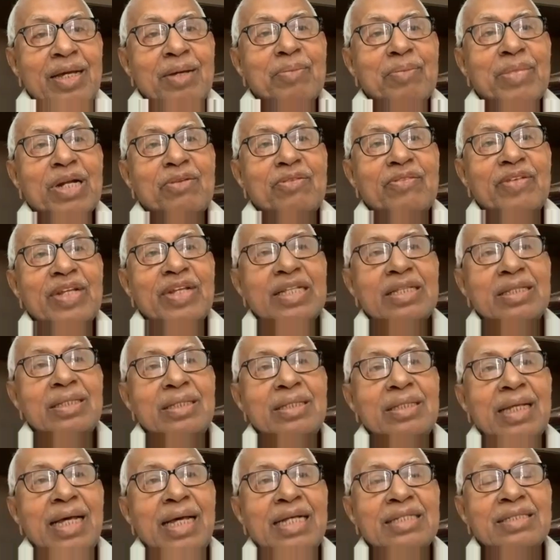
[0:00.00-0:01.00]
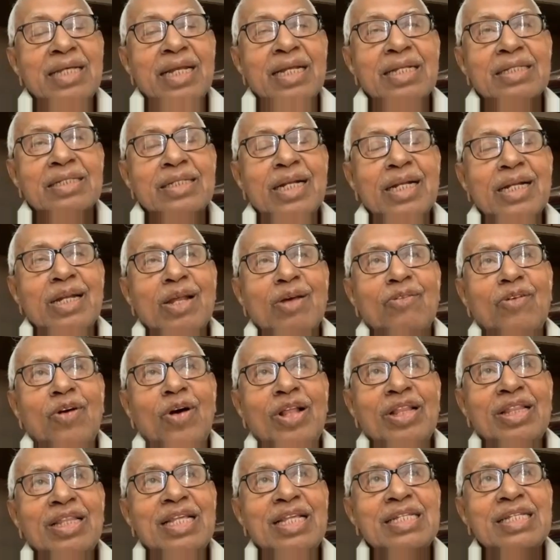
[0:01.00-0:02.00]
But as a result of
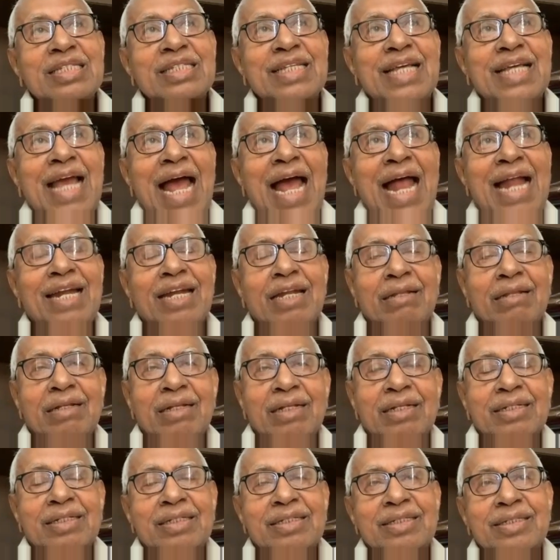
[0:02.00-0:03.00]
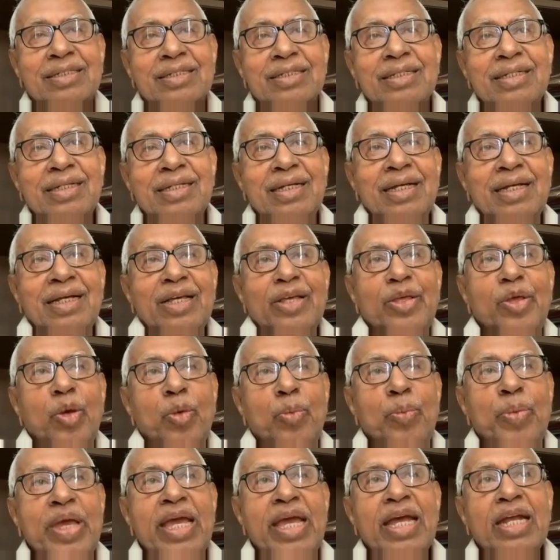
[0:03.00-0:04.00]
all these scandals,
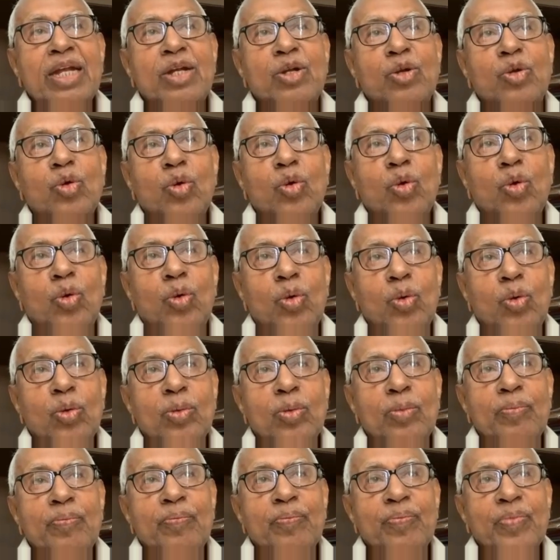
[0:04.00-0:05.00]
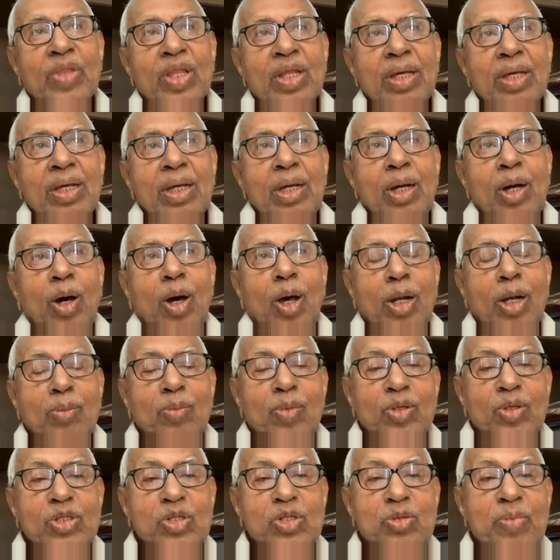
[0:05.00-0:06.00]
UPA 2
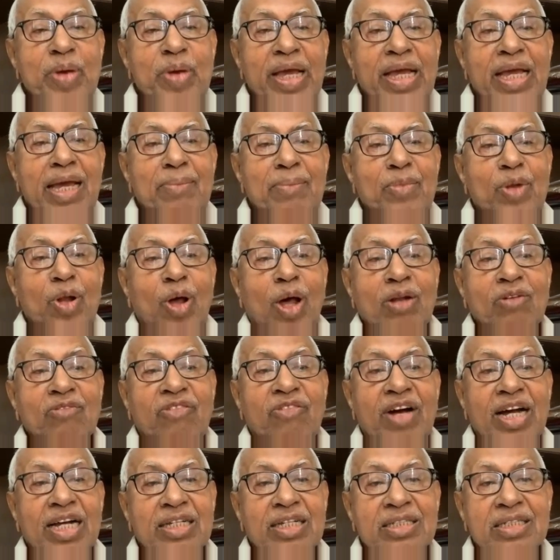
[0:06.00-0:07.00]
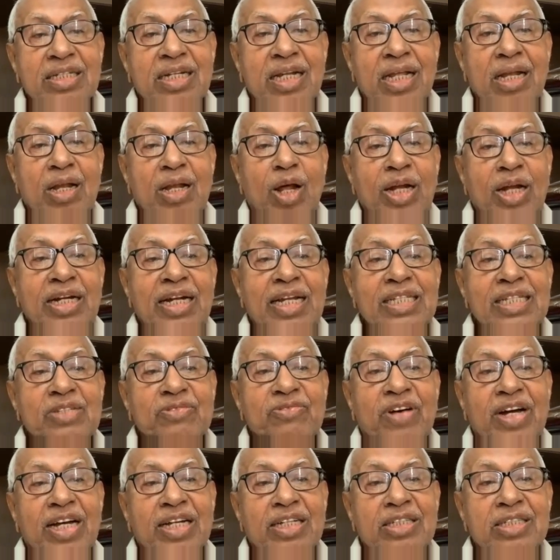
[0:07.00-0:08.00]
almost became non-functional or
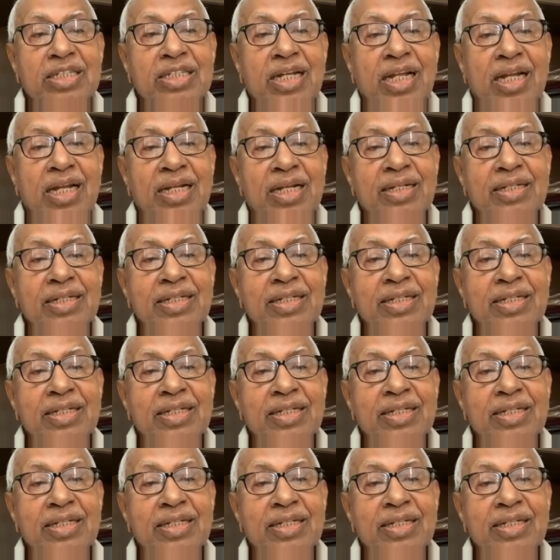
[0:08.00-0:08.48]
dysfunctional.